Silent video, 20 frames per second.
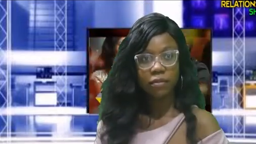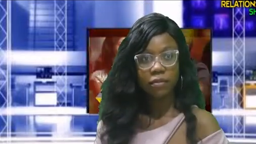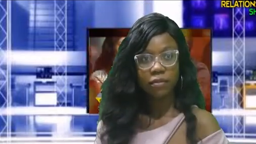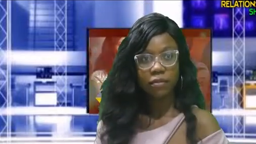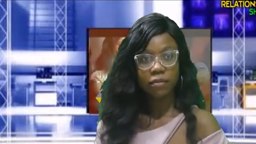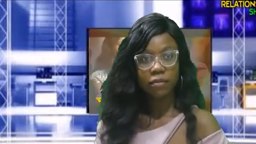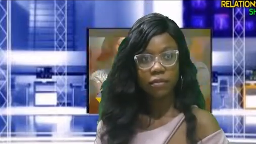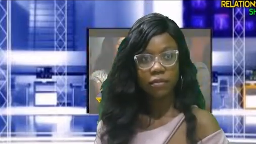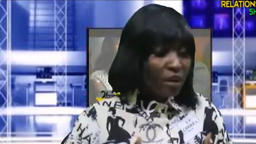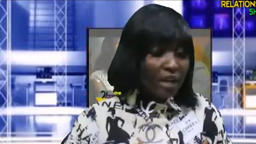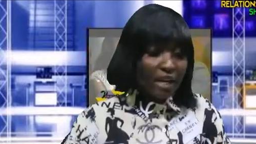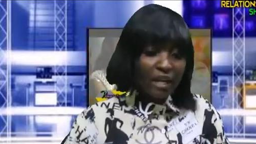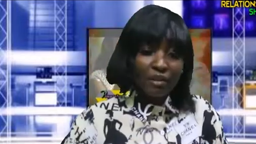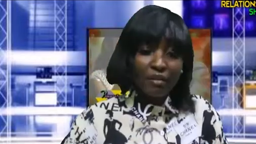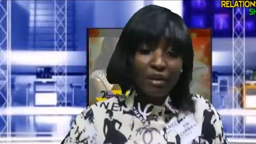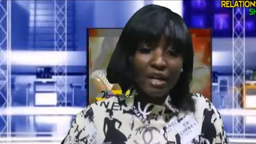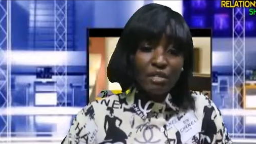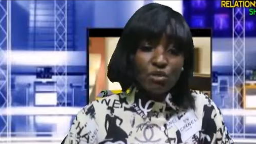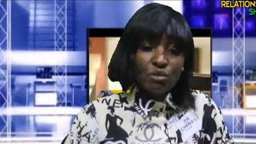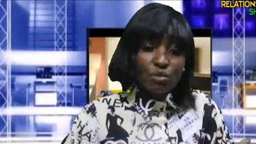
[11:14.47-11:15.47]
Don't forget,
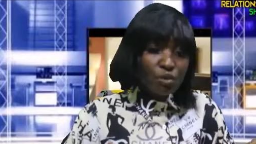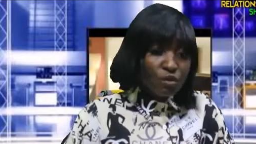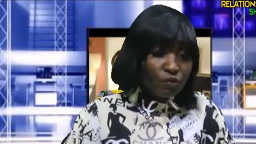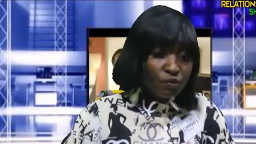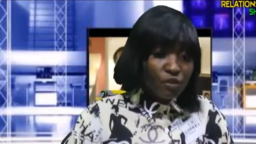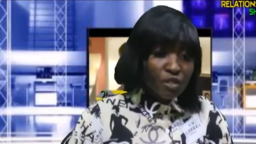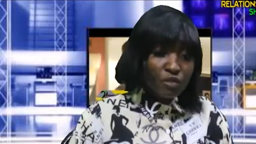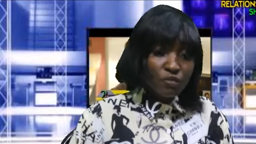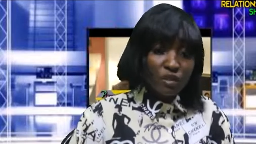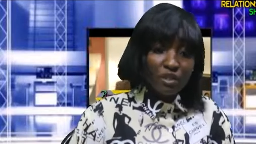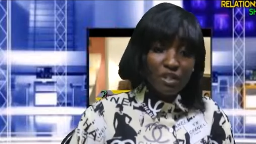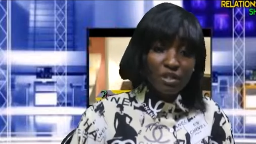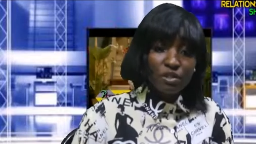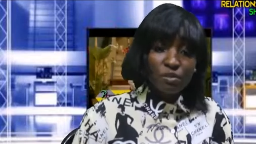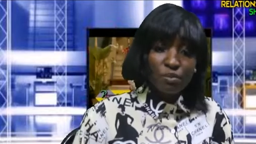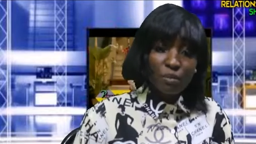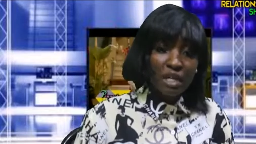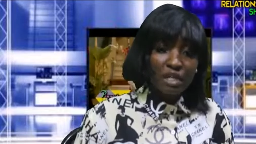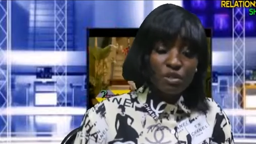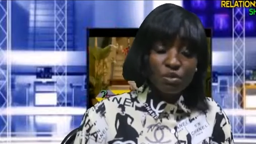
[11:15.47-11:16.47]
there are school fees for
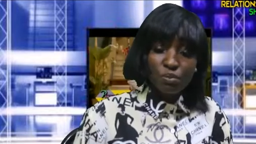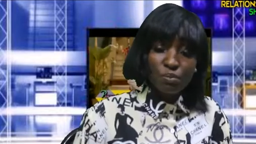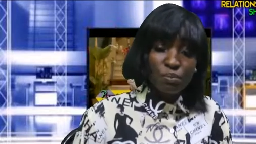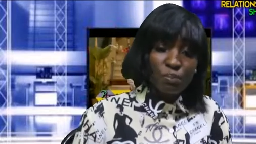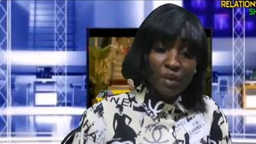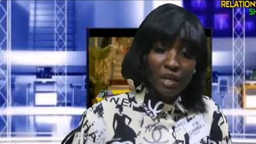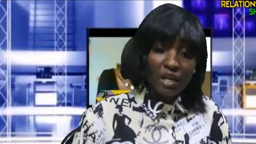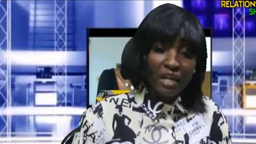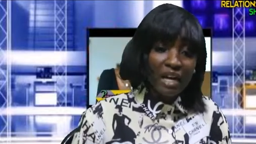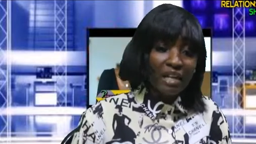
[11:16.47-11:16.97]
this man to pay.